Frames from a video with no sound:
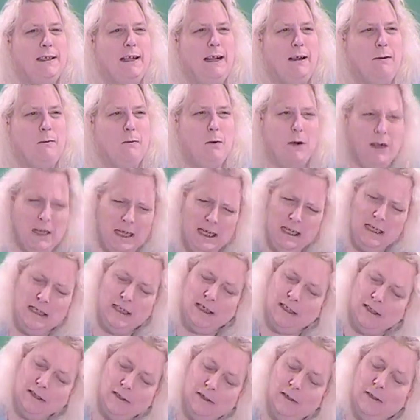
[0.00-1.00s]
I wanted
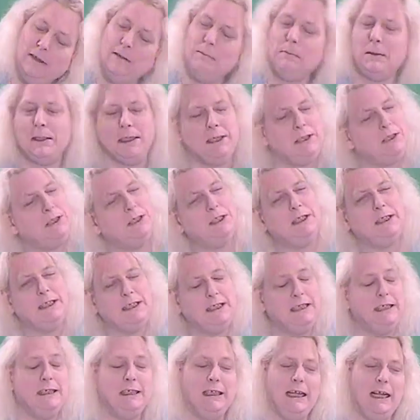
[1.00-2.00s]
to learn, but I just
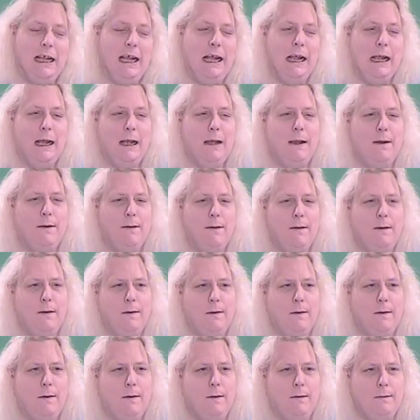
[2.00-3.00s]
didn't
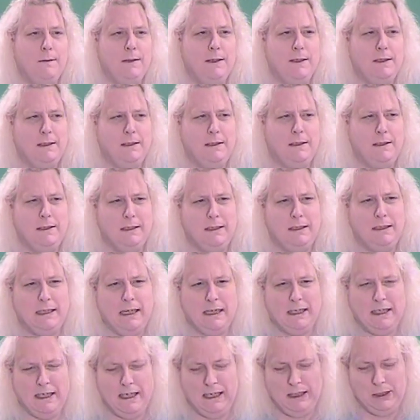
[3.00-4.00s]
have the
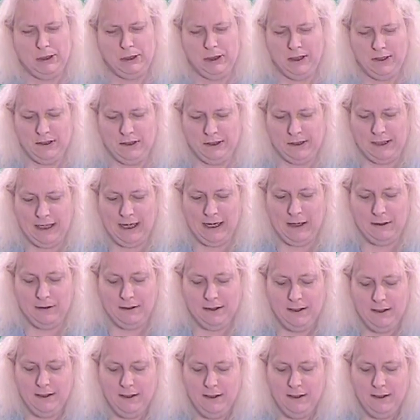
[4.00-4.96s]
dedication as a child.